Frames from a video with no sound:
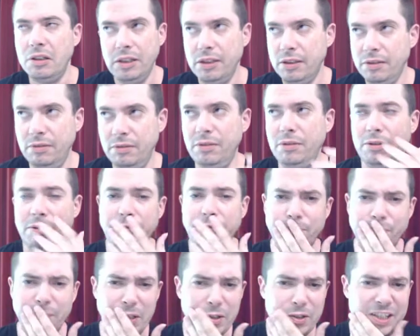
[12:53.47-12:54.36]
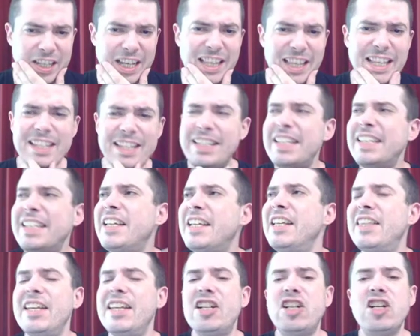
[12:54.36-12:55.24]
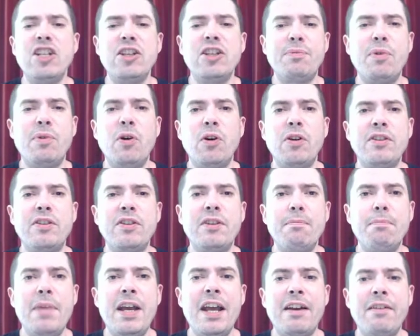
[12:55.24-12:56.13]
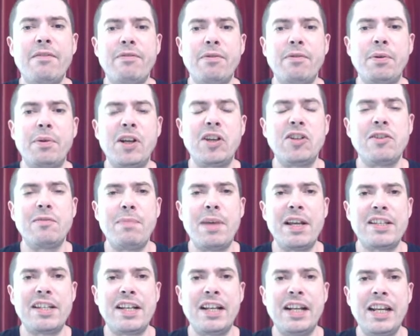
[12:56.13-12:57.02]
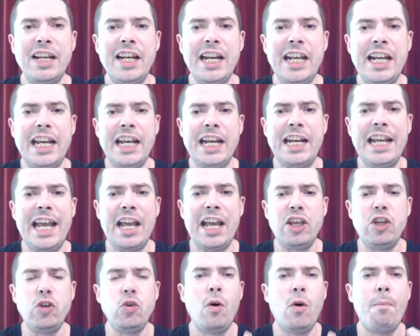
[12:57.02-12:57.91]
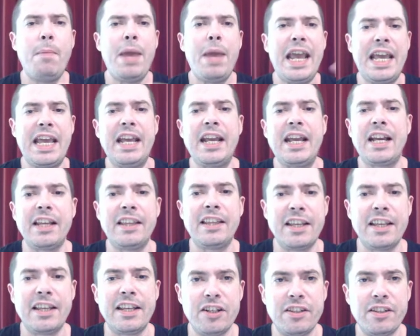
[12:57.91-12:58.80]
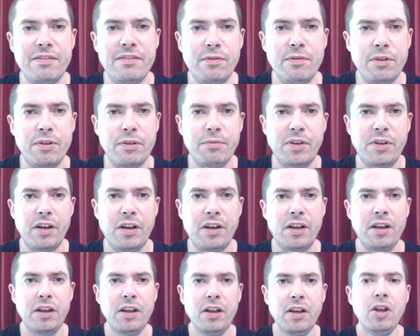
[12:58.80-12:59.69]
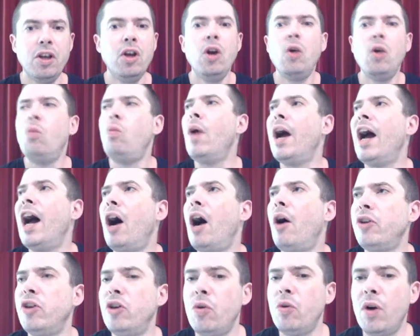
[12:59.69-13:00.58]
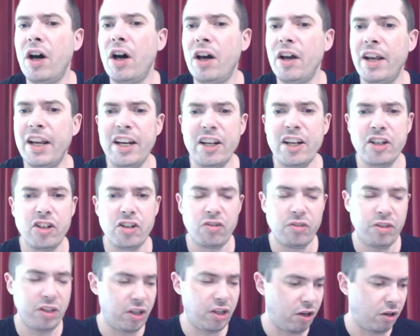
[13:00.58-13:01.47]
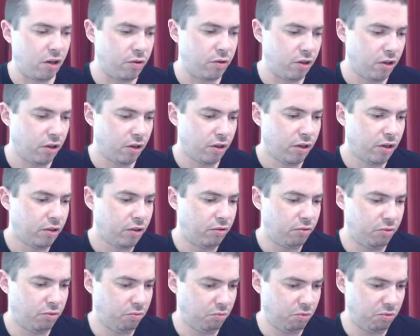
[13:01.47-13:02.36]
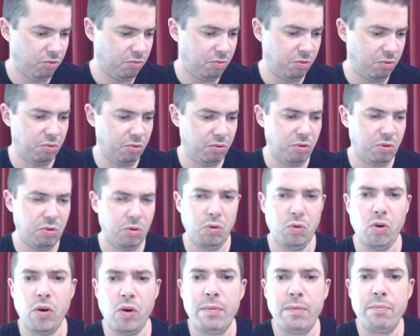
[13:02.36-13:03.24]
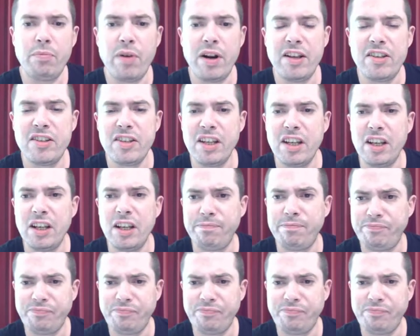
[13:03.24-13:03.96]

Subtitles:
You're saying there's these conditions put onto men because of masculinity, and yet you're making conditions for them, going, well, you are in a, you know, you're not embracing